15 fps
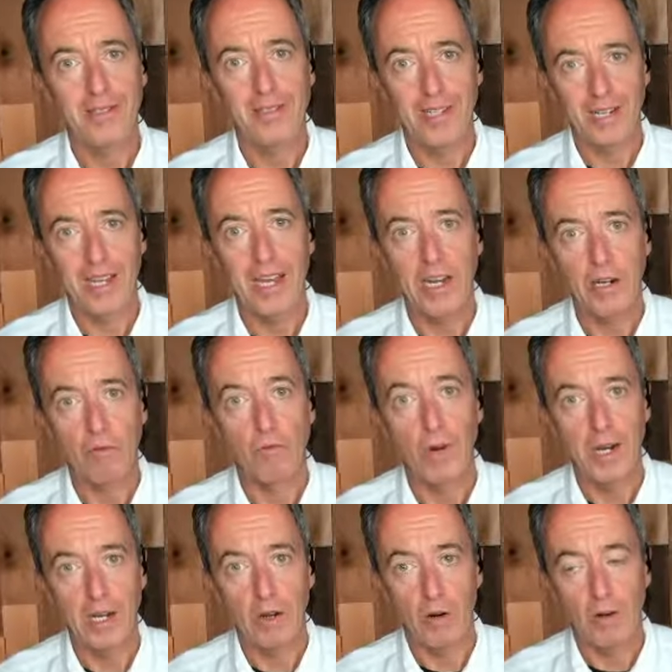to get it
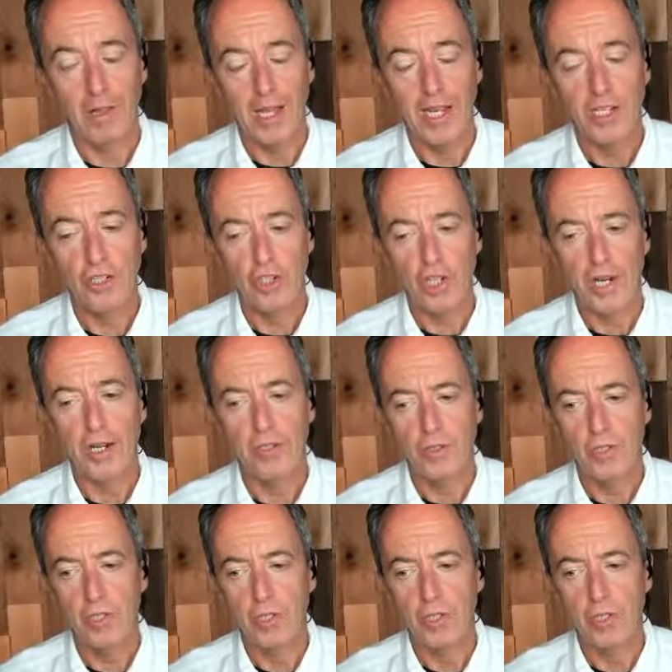right, our last chance